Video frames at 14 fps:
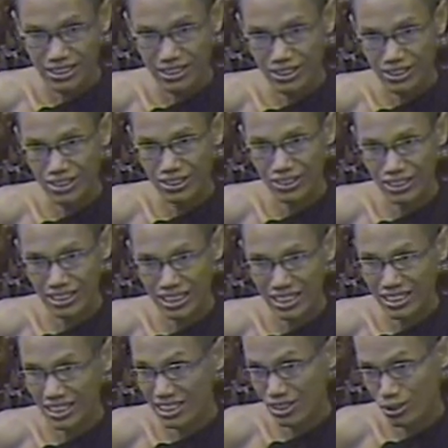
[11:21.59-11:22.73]
So
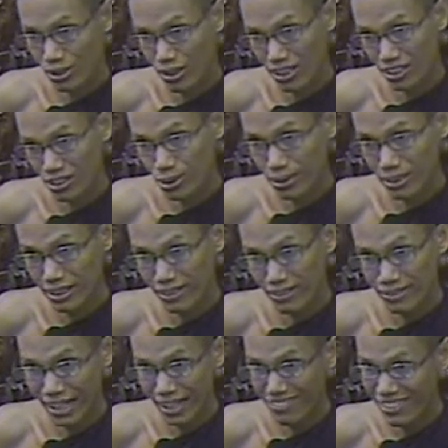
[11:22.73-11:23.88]
just uh, you are doing
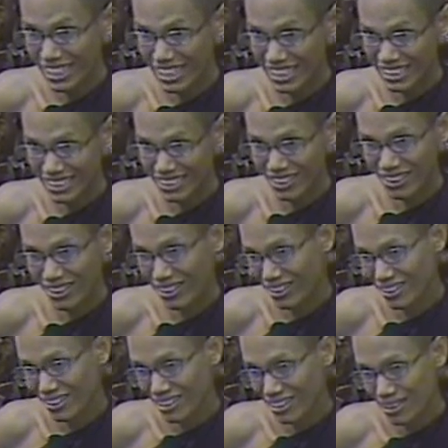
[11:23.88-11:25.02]
farming or
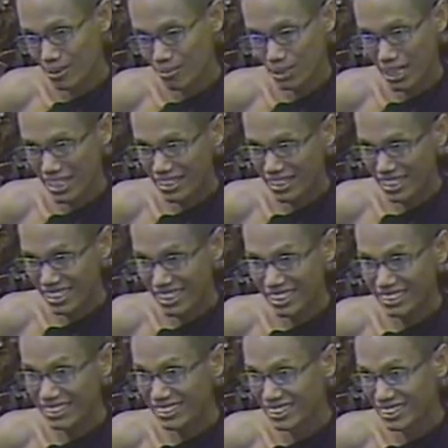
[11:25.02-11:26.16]

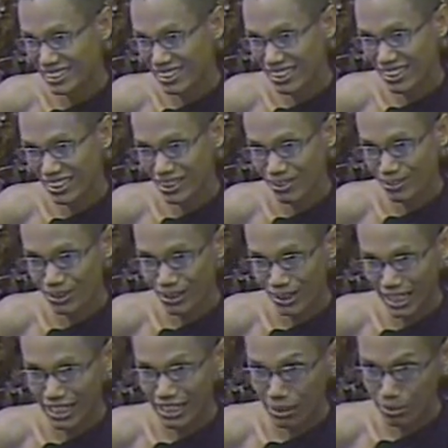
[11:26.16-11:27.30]
Blending uh, for
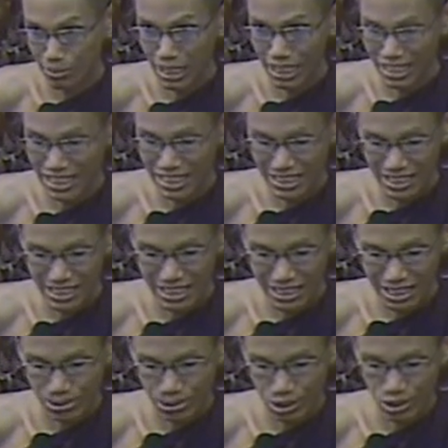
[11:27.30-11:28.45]
earning money.
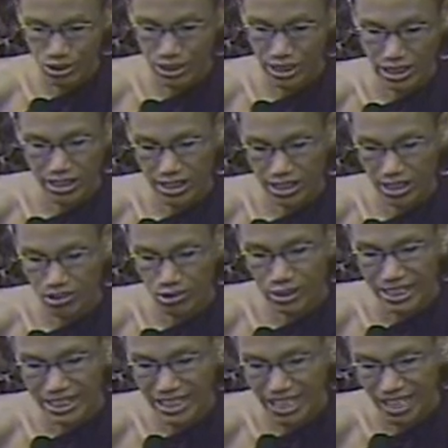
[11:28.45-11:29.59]
If so, that is a
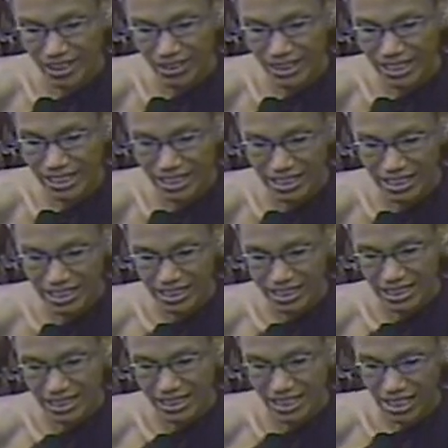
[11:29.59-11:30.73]
viriya only.
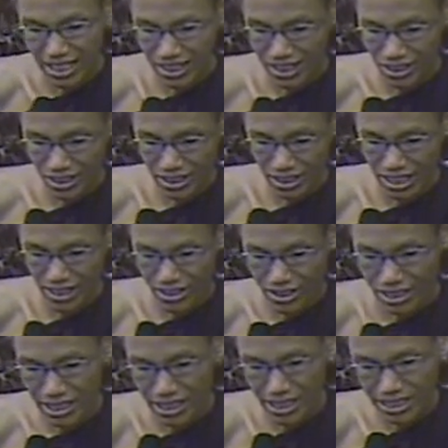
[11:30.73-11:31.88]
Uh, no,
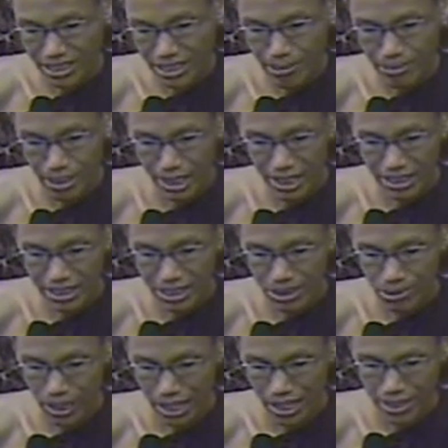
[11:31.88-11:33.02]
cannot say sama
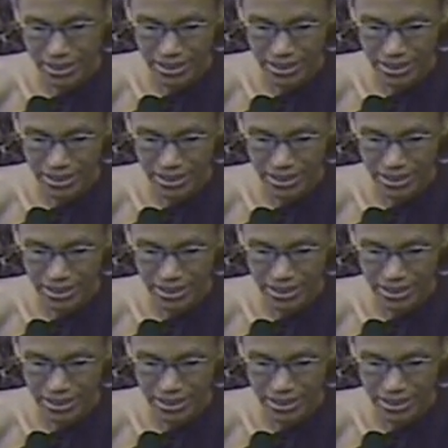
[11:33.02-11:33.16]
ajiva.